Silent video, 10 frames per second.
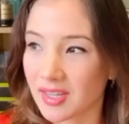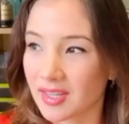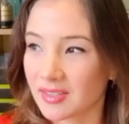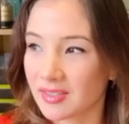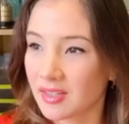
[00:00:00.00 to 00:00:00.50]

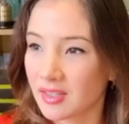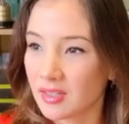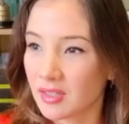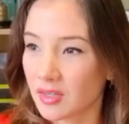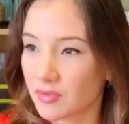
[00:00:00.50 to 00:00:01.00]
And
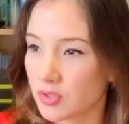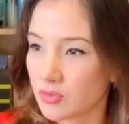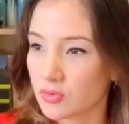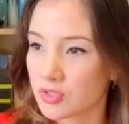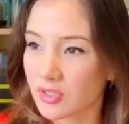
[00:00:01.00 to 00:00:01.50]
if
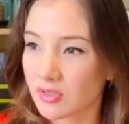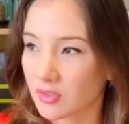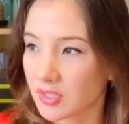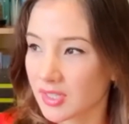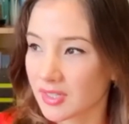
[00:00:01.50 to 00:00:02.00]
you start
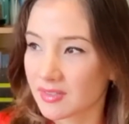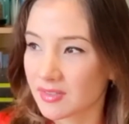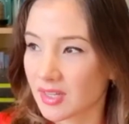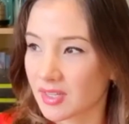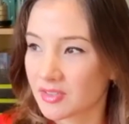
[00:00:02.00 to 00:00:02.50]
looking at,
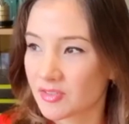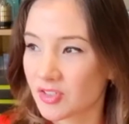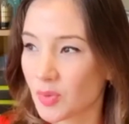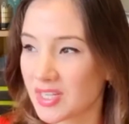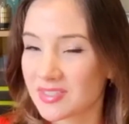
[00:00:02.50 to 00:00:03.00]
like,
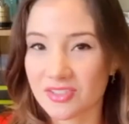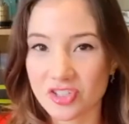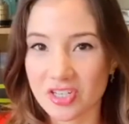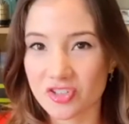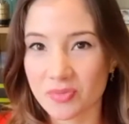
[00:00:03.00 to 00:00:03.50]
ways to
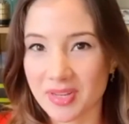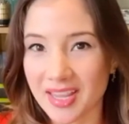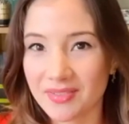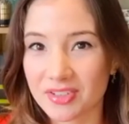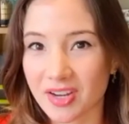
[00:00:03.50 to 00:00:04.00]
change our
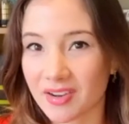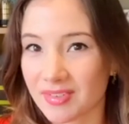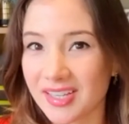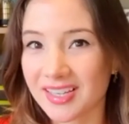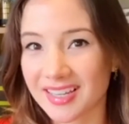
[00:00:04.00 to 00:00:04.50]
behavior, I
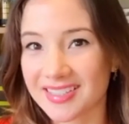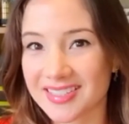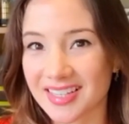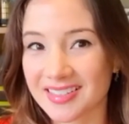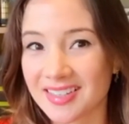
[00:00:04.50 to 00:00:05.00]
realized
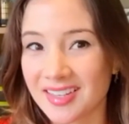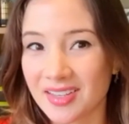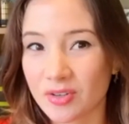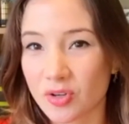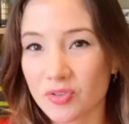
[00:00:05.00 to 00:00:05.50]
that
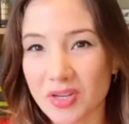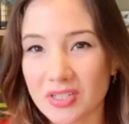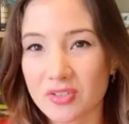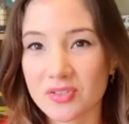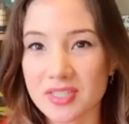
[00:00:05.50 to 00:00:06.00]
wearing
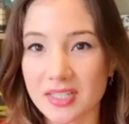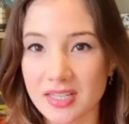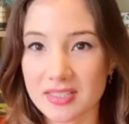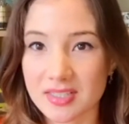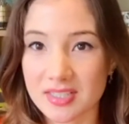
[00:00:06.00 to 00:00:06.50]
contact
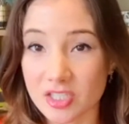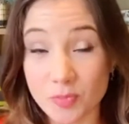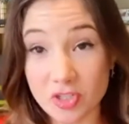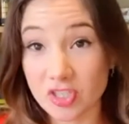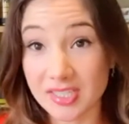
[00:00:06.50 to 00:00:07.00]
lenses,
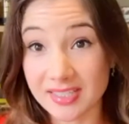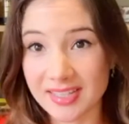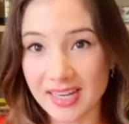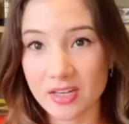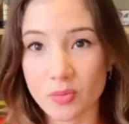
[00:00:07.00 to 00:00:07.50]
especially the
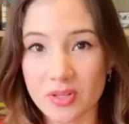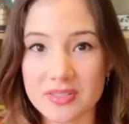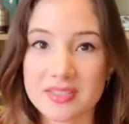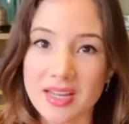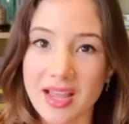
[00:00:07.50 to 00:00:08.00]
daily
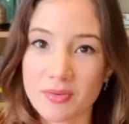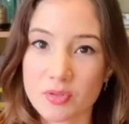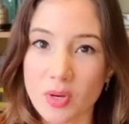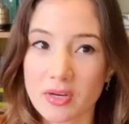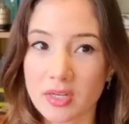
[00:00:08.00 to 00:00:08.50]
ones that I was
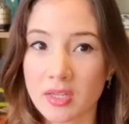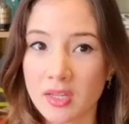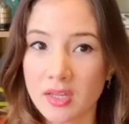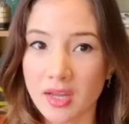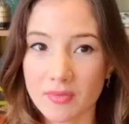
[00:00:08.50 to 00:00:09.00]
wearing,
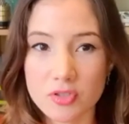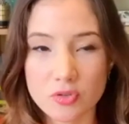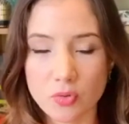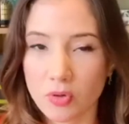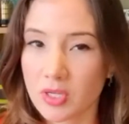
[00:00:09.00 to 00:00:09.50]
I was
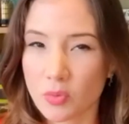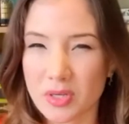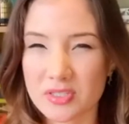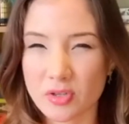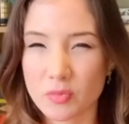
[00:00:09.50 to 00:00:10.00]
throwing away
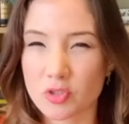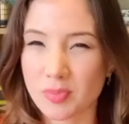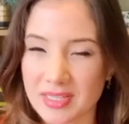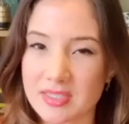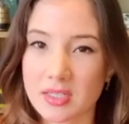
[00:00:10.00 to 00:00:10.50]
so much
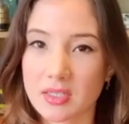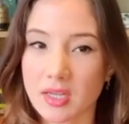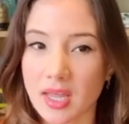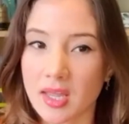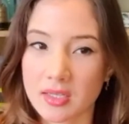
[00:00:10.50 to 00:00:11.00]
plastic,
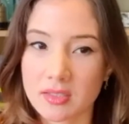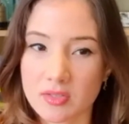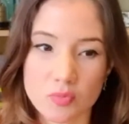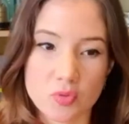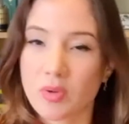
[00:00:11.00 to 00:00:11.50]
and that
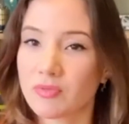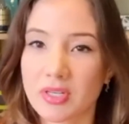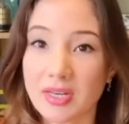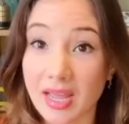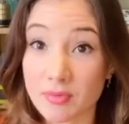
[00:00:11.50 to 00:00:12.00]
was one thing
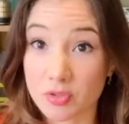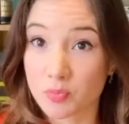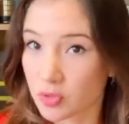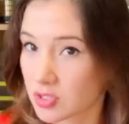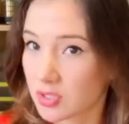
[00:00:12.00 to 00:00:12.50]
that I was
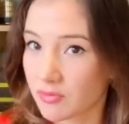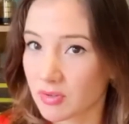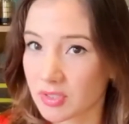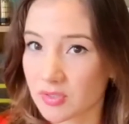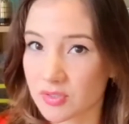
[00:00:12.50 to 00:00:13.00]
personally
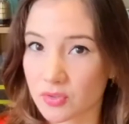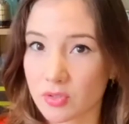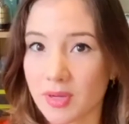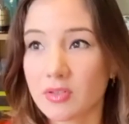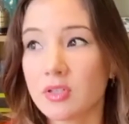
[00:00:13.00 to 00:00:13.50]
very concerned
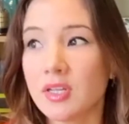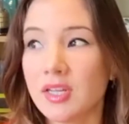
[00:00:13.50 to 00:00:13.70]
about,